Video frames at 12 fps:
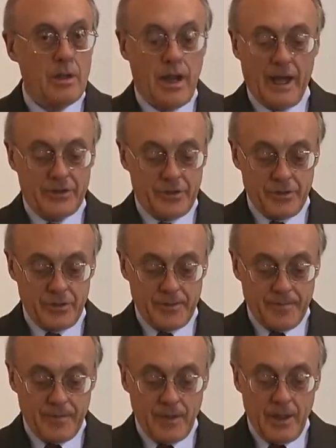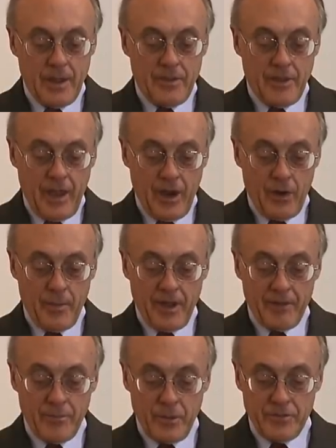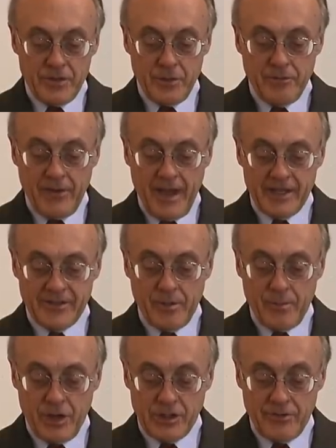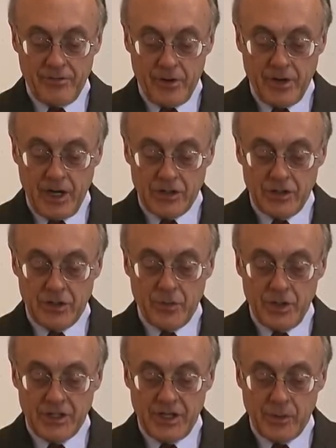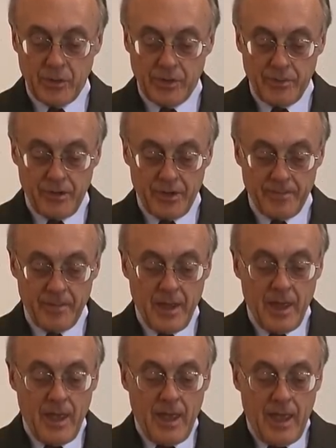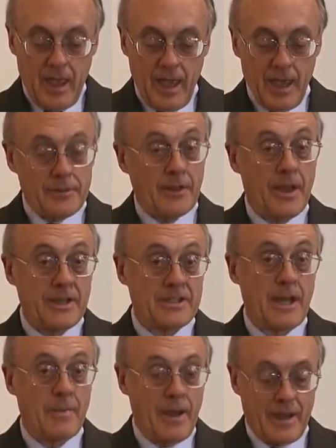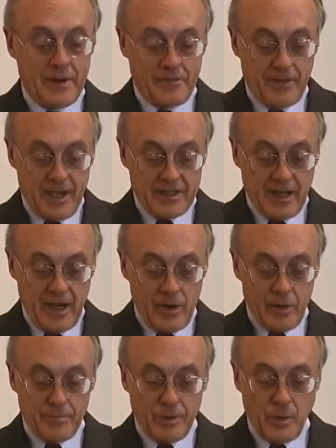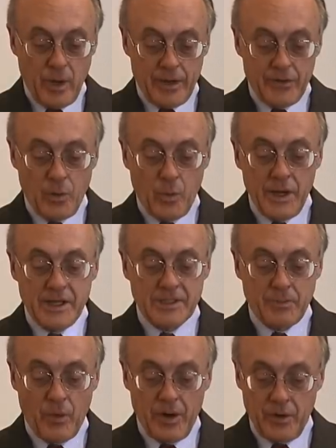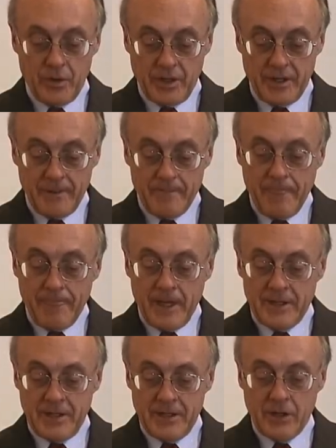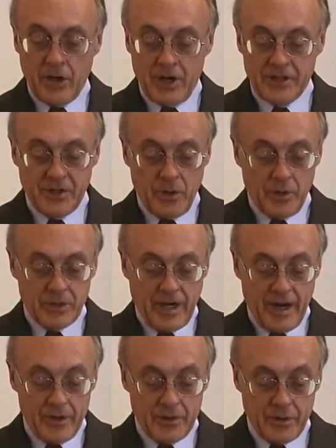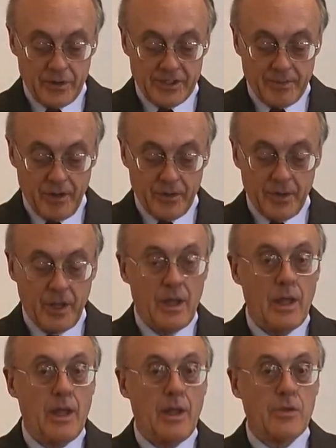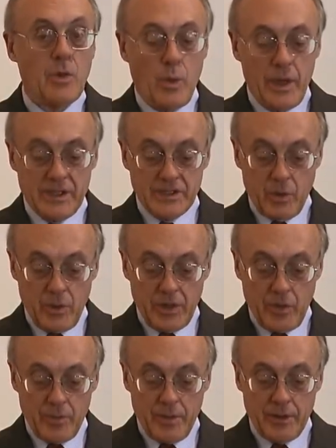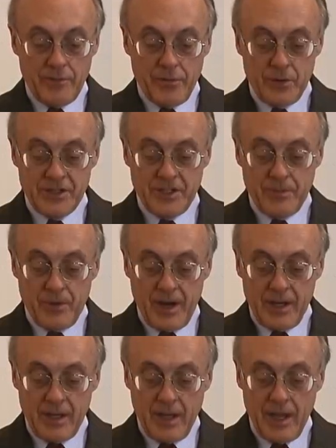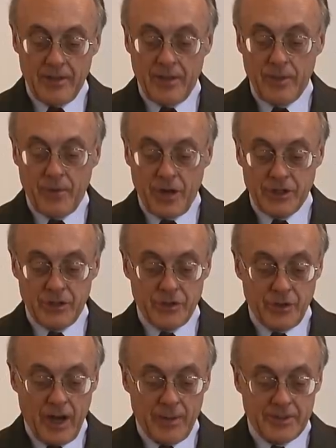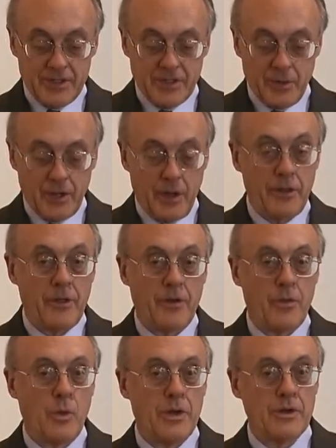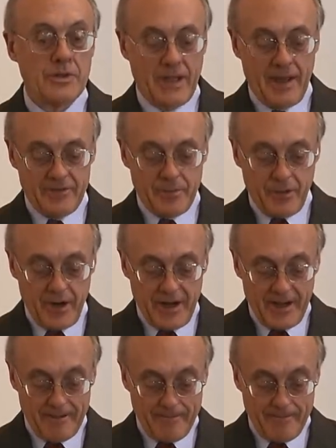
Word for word: Not true. The air may have moved too fast for pressure variation to reach equilibrium. And the last time I got a flat tire, it blew out at the weakest point only. It didn't cause the whole tire to explode. The weakest window would be the first to break, and then the pressure drops, so none of the other windows have to break.